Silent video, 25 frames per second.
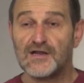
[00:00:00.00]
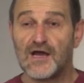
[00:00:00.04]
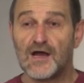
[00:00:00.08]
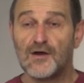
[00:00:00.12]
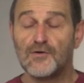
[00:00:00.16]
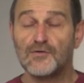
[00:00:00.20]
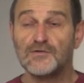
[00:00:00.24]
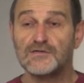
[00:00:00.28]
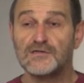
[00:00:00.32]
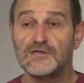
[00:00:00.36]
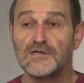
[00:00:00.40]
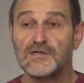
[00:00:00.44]

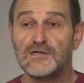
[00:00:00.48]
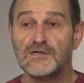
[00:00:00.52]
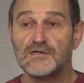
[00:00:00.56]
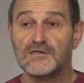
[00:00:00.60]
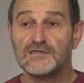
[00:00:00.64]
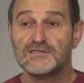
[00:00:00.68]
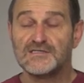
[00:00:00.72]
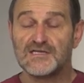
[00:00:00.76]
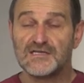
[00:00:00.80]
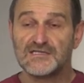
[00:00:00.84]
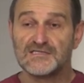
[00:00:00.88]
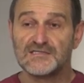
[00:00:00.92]
out
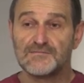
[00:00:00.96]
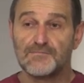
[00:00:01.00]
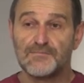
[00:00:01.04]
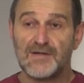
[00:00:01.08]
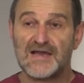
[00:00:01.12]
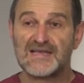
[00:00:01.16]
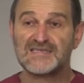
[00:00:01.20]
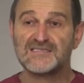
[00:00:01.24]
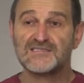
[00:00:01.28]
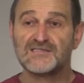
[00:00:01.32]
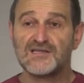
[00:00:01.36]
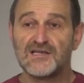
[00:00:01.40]
that the
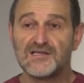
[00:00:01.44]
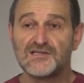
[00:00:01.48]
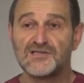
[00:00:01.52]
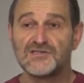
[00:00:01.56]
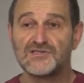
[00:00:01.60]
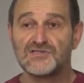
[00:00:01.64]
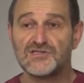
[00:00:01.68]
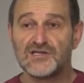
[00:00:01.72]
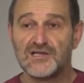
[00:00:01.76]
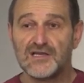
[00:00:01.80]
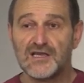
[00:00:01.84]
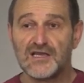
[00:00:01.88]
best
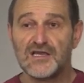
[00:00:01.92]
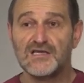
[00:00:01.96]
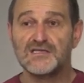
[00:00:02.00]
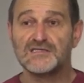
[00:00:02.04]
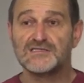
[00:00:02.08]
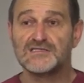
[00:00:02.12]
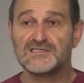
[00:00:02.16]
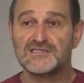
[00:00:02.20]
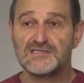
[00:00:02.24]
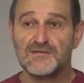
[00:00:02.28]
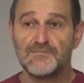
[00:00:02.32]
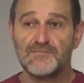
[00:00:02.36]
strategy is
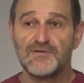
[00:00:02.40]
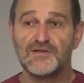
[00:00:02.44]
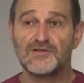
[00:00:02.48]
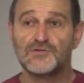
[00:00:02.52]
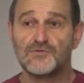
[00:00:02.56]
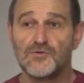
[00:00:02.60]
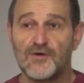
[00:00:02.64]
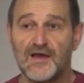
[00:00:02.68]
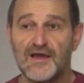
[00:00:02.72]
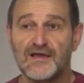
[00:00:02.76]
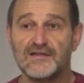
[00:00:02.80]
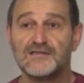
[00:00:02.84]
simply
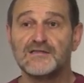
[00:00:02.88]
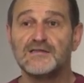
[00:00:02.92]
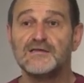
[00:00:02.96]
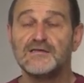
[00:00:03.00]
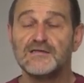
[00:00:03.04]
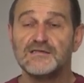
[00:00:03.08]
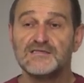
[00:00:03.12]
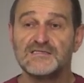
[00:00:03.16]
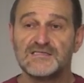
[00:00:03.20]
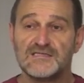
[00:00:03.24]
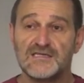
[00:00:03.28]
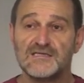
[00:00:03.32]
to add
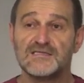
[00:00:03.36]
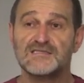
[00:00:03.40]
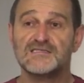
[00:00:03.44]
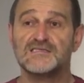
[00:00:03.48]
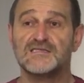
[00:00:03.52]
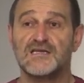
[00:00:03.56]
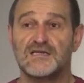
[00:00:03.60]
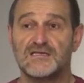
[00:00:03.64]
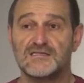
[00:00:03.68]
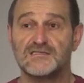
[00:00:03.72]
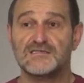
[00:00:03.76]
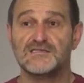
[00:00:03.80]
6
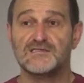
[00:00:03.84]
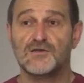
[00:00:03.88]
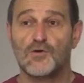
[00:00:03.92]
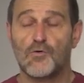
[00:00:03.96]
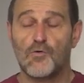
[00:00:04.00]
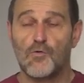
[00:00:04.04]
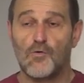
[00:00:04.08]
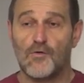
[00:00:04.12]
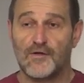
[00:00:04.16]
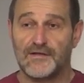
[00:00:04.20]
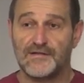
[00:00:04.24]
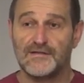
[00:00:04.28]
cents
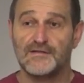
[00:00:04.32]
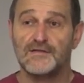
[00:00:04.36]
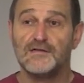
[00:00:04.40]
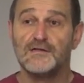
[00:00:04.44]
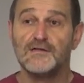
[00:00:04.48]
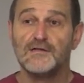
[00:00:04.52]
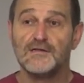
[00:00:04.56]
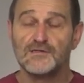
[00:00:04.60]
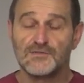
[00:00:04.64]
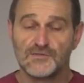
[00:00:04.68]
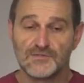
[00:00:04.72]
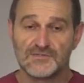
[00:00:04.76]
coin
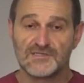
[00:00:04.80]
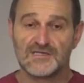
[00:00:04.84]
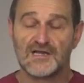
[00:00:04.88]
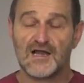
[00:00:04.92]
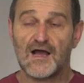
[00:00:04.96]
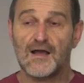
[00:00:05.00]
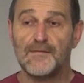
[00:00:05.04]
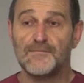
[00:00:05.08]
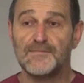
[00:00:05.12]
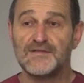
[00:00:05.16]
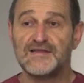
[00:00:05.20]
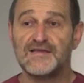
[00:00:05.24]
to the
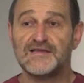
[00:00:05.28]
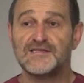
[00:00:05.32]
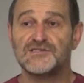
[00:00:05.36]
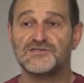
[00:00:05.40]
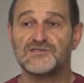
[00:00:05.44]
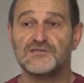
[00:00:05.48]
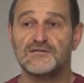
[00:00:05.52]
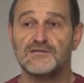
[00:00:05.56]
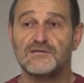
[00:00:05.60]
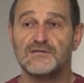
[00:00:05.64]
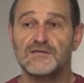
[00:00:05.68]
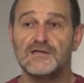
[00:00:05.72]

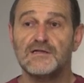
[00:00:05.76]
combination.